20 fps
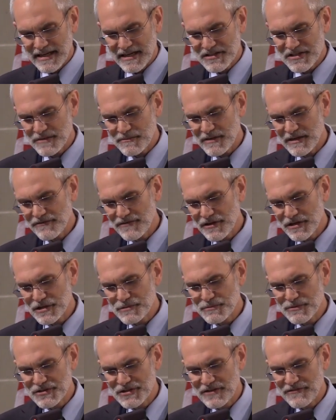he had something very
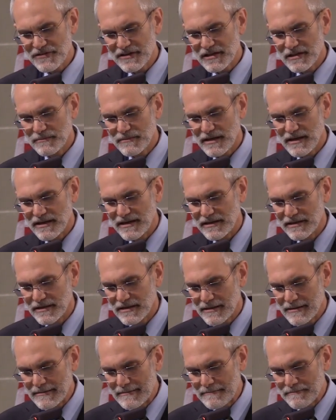specific in
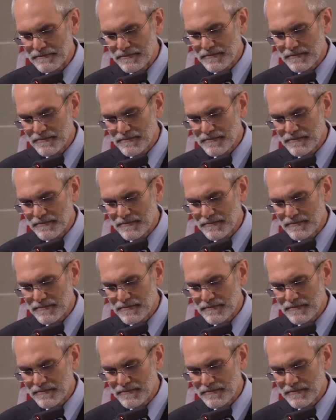mind.